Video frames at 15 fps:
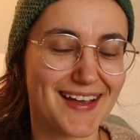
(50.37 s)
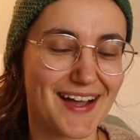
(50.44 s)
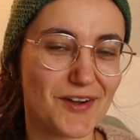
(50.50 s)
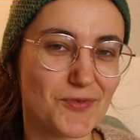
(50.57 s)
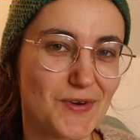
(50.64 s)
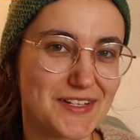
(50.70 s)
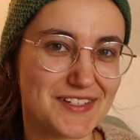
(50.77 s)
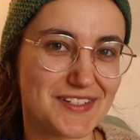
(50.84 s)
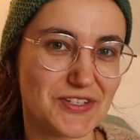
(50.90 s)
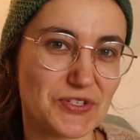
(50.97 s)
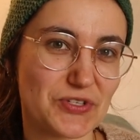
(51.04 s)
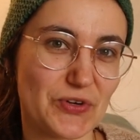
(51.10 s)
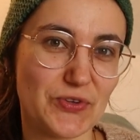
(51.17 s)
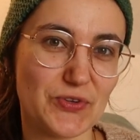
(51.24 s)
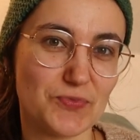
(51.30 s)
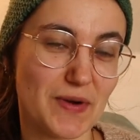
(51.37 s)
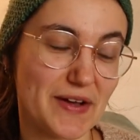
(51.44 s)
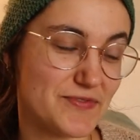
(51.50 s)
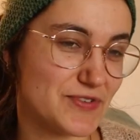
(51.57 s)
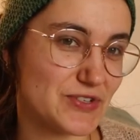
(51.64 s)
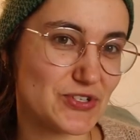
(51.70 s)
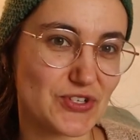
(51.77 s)
I wanted to show you
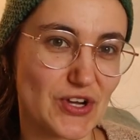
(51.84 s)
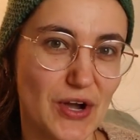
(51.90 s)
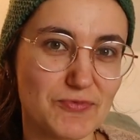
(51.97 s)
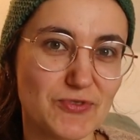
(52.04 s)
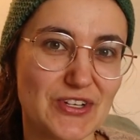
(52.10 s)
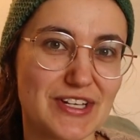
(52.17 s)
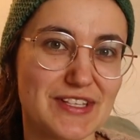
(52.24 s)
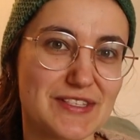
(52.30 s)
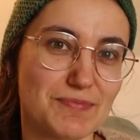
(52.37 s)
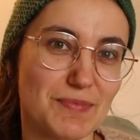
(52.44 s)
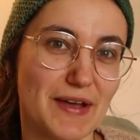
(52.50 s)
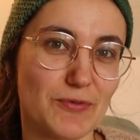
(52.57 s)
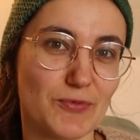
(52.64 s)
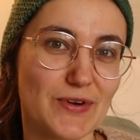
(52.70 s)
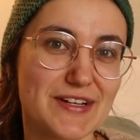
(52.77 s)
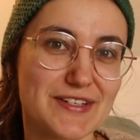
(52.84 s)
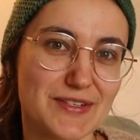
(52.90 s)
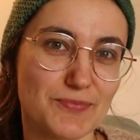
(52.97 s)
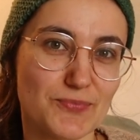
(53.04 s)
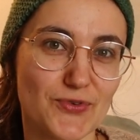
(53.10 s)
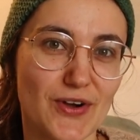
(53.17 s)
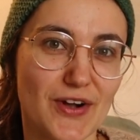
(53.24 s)
my finished objects, my works
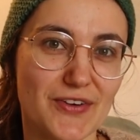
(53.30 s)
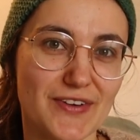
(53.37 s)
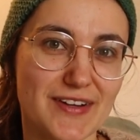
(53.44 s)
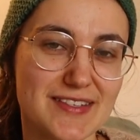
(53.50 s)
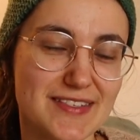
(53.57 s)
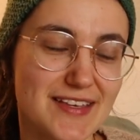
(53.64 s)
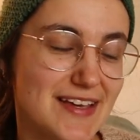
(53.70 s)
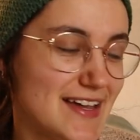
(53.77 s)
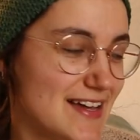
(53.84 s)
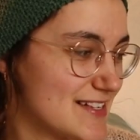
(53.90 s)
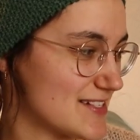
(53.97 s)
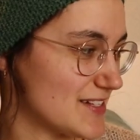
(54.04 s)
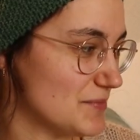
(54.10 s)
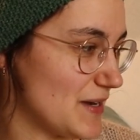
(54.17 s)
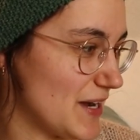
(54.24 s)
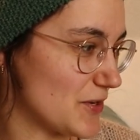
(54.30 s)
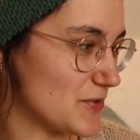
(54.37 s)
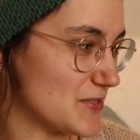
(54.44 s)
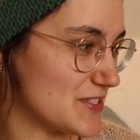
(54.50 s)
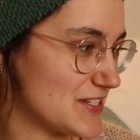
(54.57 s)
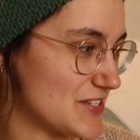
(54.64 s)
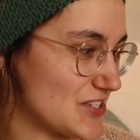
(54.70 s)
in progress, some
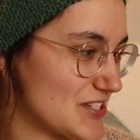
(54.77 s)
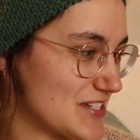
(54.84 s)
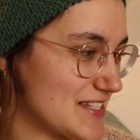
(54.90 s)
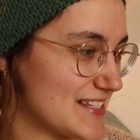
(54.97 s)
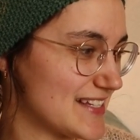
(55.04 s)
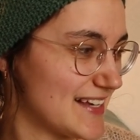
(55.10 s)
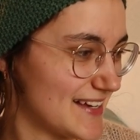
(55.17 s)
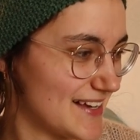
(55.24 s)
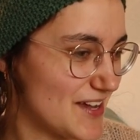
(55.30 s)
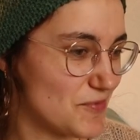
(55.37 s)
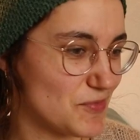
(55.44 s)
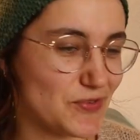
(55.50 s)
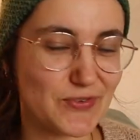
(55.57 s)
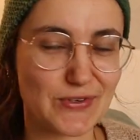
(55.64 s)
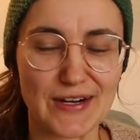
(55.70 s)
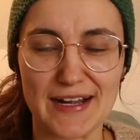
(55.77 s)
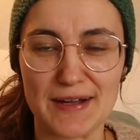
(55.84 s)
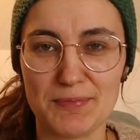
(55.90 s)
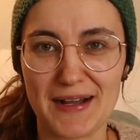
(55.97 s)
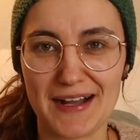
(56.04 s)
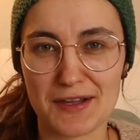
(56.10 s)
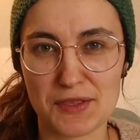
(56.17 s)
acquisitions before I
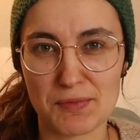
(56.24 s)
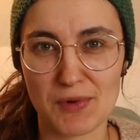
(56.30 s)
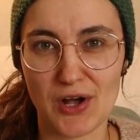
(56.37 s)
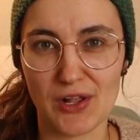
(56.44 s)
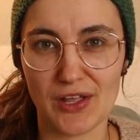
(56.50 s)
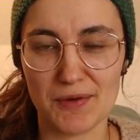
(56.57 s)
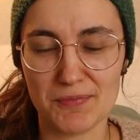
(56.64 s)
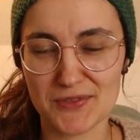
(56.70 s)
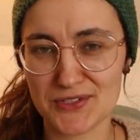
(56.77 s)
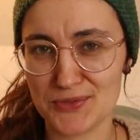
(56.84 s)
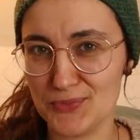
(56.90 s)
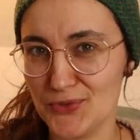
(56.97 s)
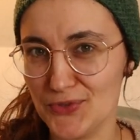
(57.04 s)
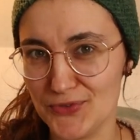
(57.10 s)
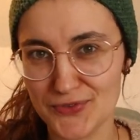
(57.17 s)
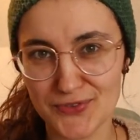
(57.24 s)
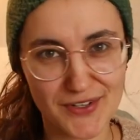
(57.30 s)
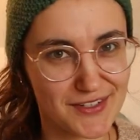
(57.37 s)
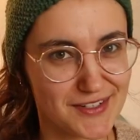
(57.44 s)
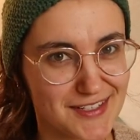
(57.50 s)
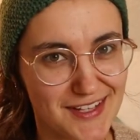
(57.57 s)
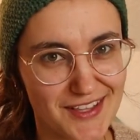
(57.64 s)
pack them all up to move
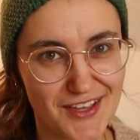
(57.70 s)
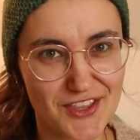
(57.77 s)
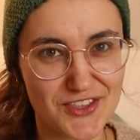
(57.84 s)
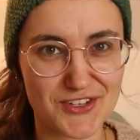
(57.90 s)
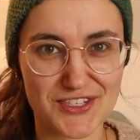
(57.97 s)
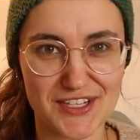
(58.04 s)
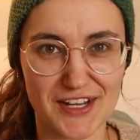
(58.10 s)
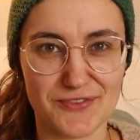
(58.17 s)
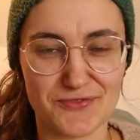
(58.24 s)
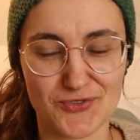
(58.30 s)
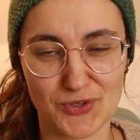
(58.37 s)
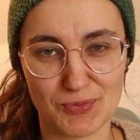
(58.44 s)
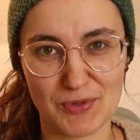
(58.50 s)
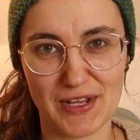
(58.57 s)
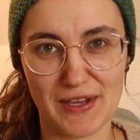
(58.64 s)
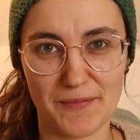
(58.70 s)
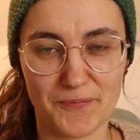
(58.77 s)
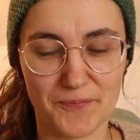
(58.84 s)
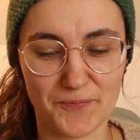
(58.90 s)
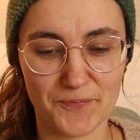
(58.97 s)
to the other side of Germany.